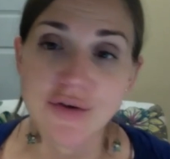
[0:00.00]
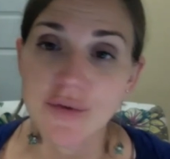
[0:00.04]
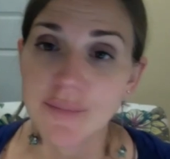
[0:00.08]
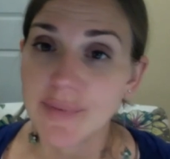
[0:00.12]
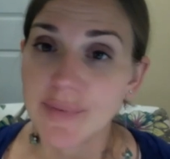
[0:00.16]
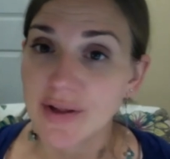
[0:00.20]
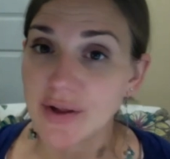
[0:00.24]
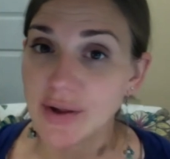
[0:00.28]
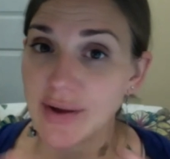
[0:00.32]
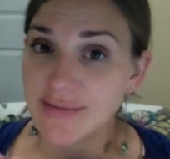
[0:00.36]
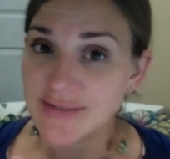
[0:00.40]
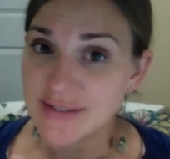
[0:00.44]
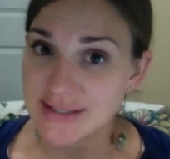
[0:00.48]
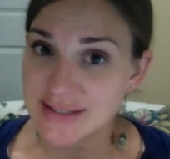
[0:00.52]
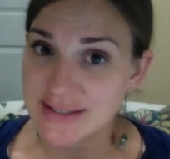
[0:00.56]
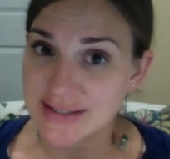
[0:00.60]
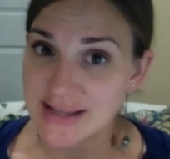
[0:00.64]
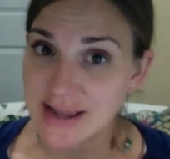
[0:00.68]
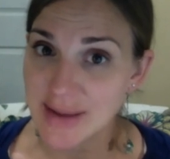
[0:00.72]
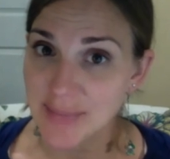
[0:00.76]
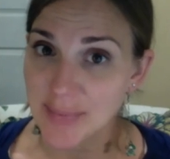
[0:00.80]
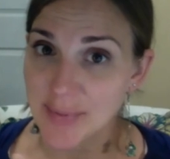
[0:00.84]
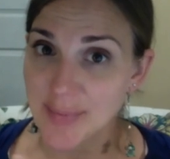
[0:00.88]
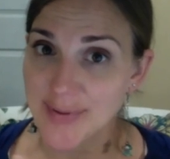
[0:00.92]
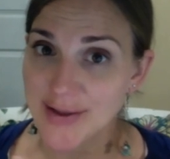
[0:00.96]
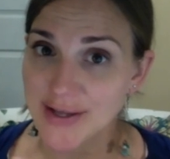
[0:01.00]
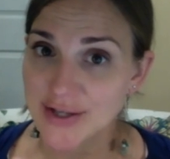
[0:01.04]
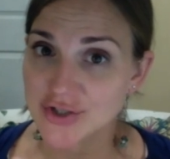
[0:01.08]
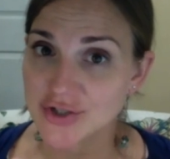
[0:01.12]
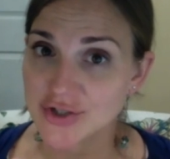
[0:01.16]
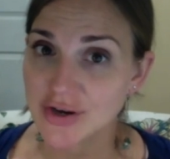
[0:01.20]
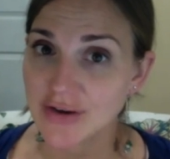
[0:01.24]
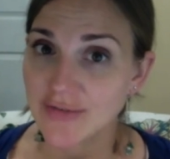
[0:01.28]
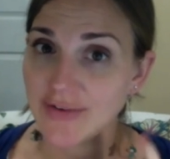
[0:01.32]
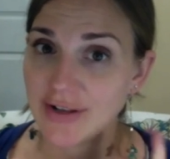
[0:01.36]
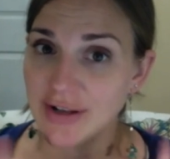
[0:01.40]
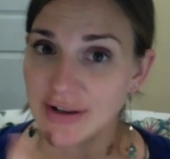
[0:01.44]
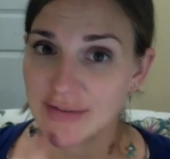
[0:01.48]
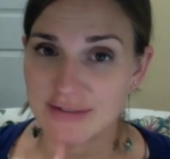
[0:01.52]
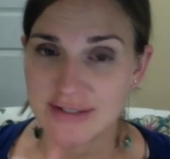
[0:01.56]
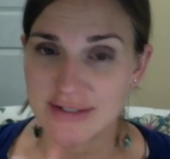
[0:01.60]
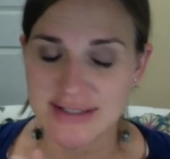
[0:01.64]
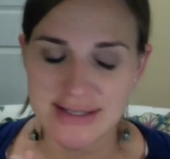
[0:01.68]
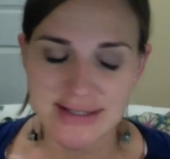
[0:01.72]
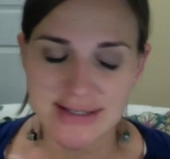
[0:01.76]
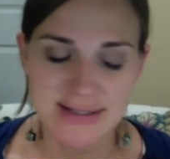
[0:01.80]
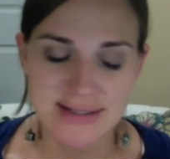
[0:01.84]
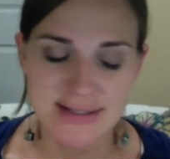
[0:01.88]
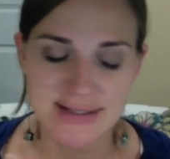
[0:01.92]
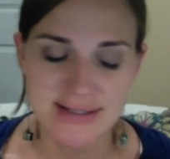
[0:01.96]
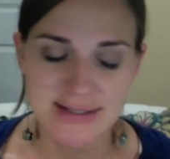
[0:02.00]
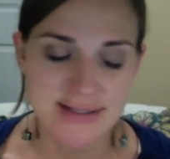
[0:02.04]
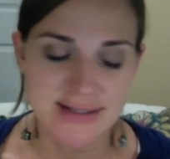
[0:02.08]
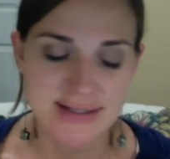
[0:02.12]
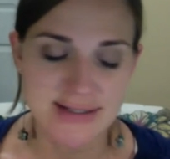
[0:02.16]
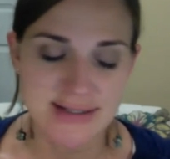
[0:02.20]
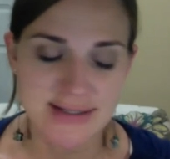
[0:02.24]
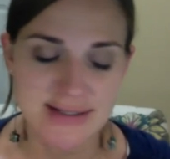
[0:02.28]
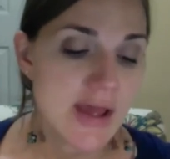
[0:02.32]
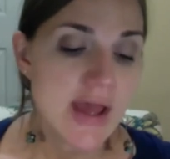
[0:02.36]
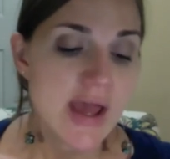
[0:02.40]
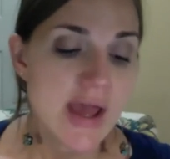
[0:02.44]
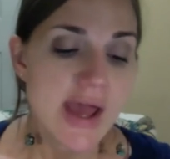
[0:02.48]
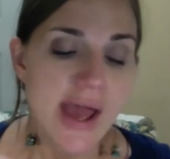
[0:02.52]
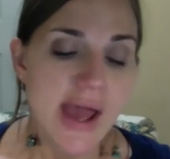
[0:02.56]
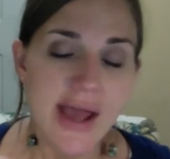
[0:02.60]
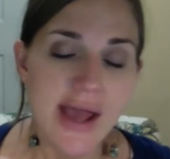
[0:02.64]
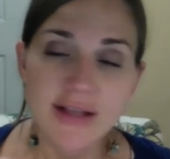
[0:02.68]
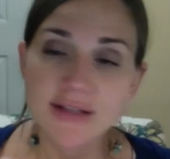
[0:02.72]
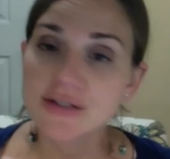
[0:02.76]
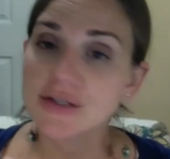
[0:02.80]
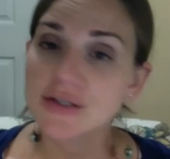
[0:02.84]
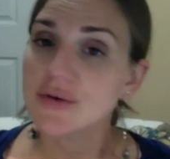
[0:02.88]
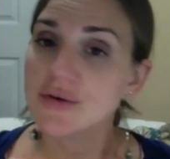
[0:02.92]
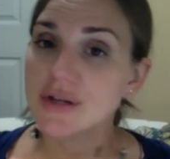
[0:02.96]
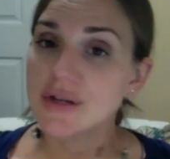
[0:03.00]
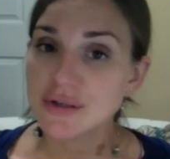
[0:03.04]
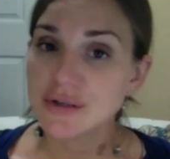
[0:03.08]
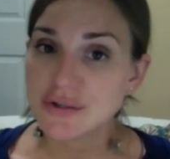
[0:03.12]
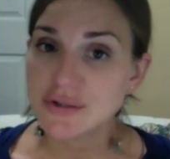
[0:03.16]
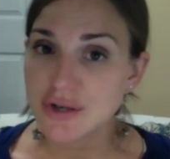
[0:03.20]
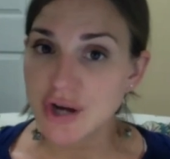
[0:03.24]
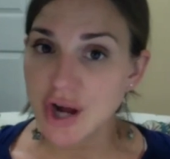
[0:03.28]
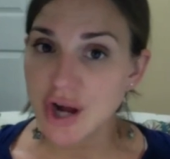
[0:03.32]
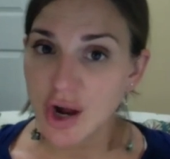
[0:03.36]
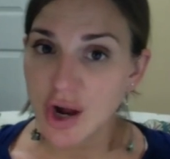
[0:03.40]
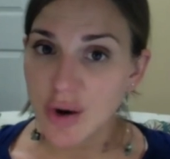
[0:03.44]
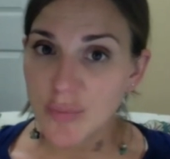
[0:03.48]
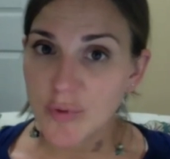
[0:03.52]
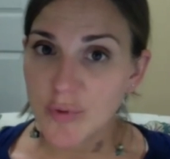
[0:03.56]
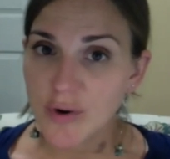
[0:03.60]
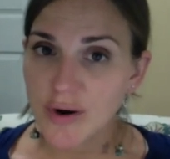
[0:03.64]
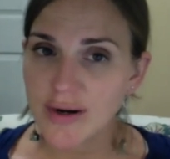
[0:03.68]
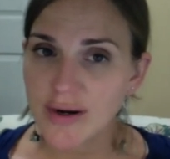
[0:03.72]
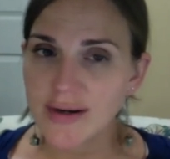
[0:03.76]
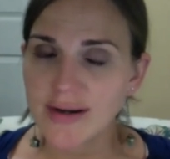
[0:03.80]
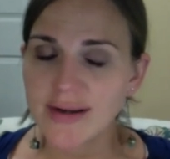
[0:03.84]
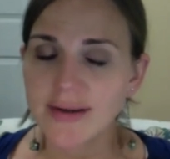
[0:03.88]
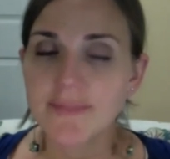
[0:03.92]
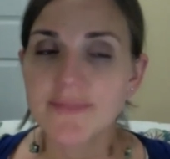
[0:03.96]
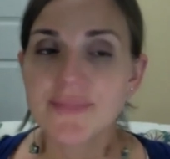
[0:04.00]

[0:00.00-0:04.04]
But you have to snap a picture of it and you have to send it to me. And so here's your homework.